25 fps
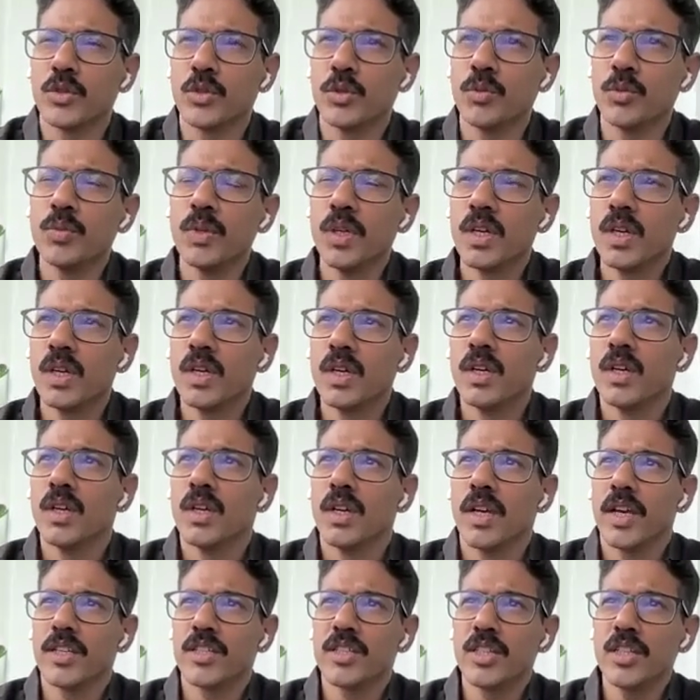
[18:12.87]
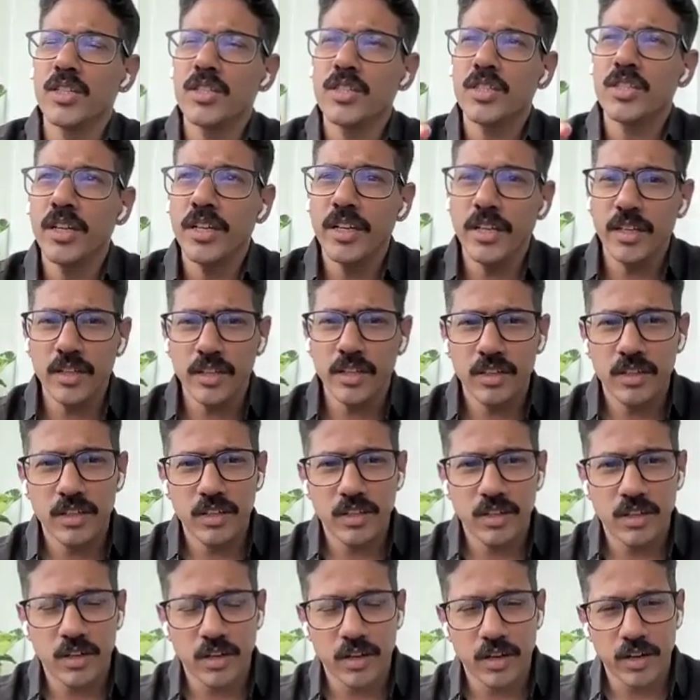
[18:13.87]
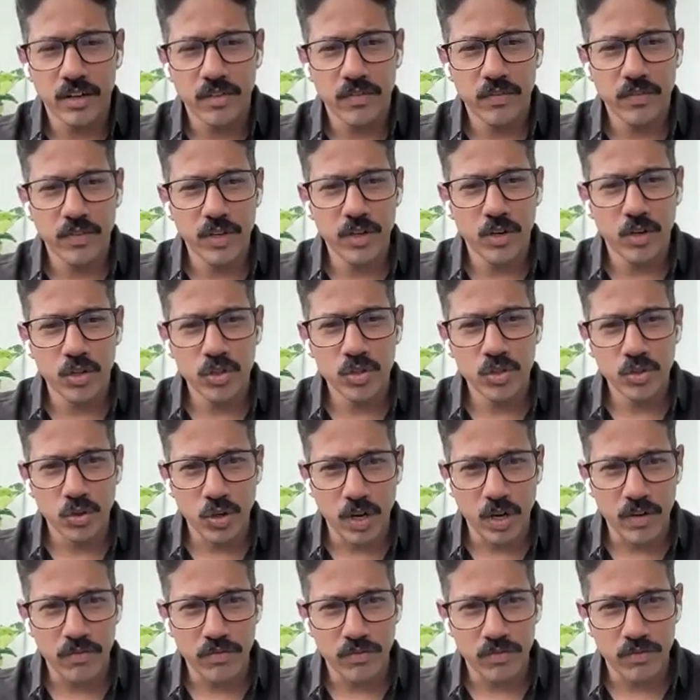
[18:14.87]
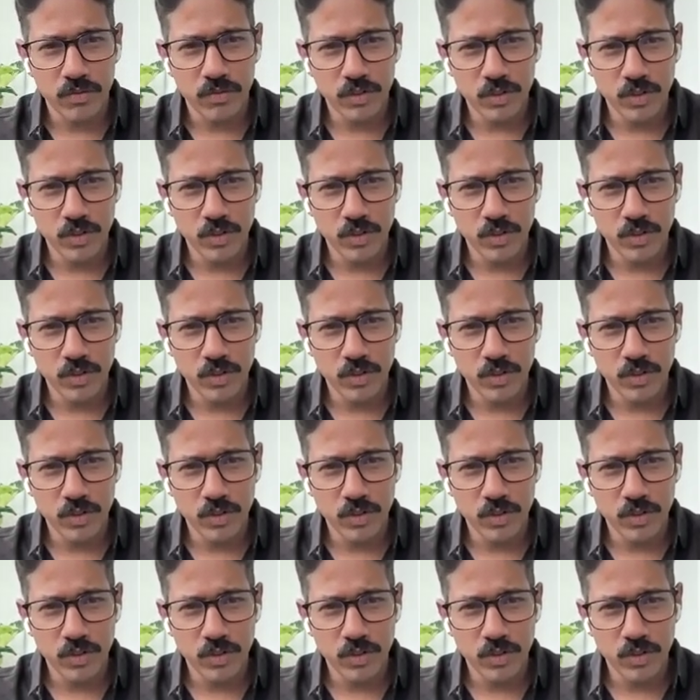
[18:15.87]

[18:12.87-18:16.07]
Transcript: So essentially, we also have